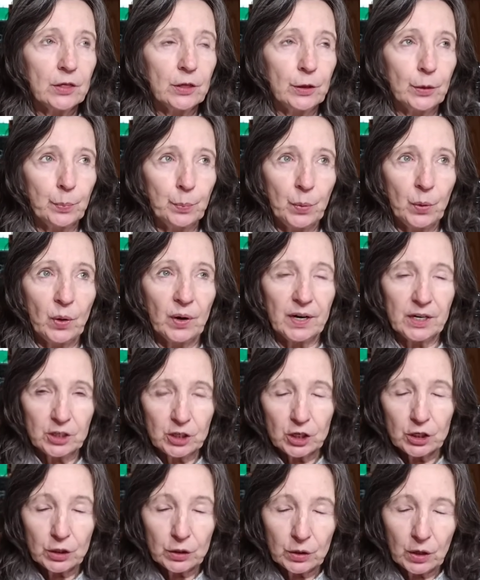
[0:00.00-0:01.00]
the
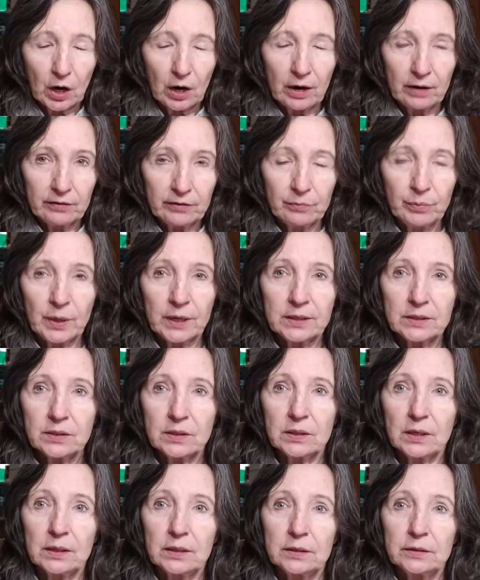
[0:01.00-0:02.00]
pressure off
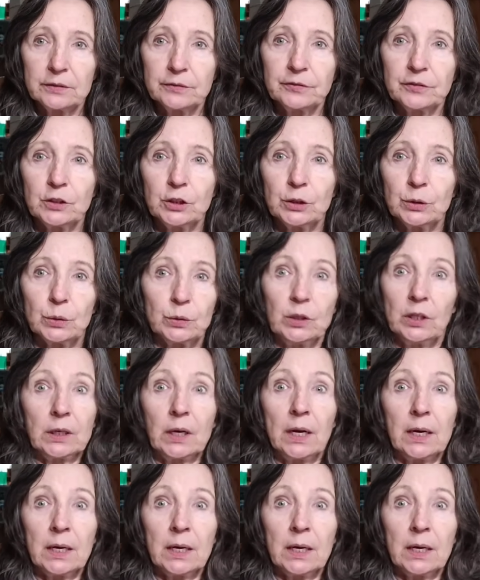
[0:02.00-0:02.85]
myself to, you